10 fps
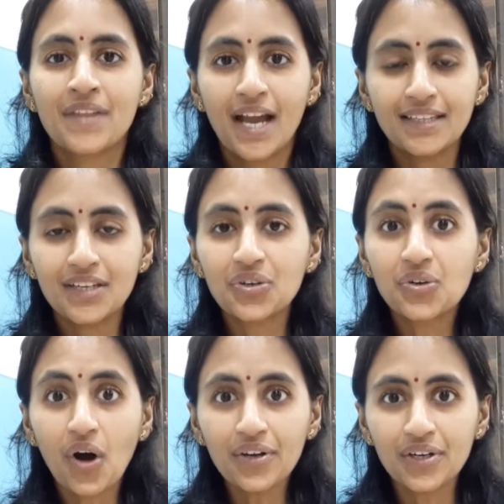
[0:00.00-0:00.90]
and then you
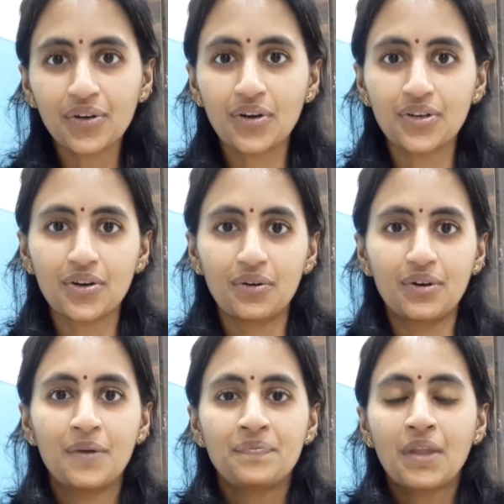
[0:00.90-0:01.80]
got it on your own.
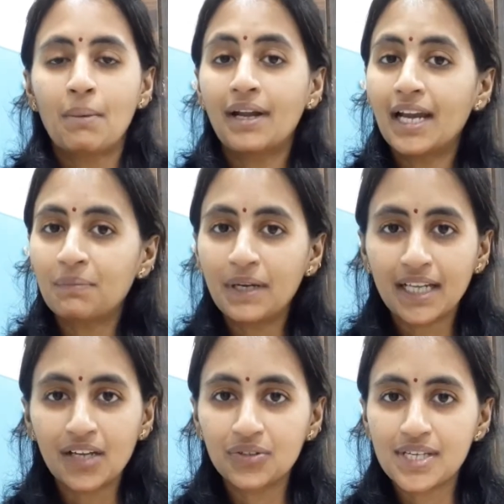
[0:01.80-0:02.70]
But let me
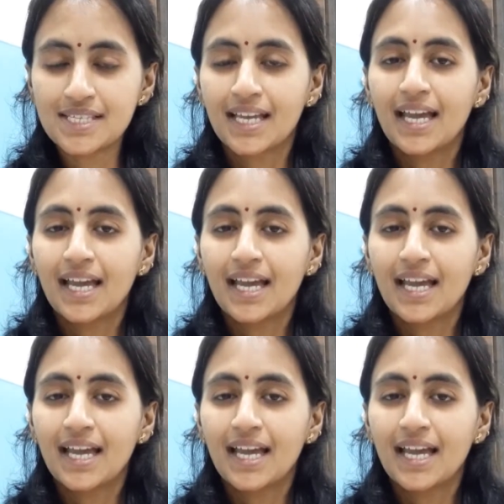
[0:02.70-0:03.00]
tell you this: